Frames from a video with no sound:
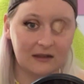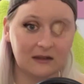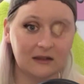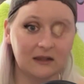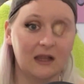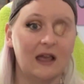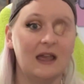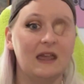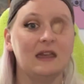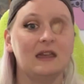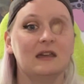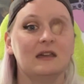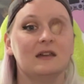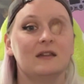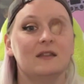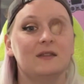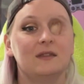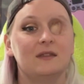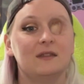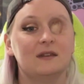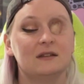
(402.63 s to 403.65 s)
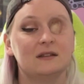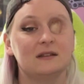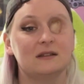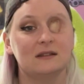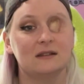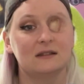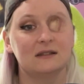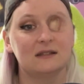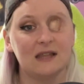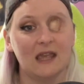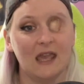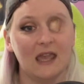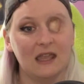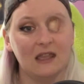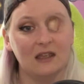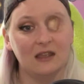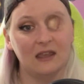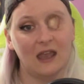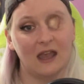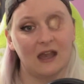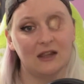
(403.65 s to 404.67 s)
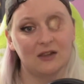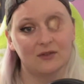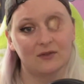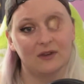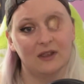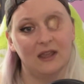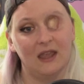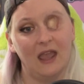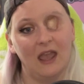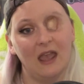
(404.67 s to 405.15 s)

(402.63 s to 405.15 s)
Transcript: like the Tate Gallery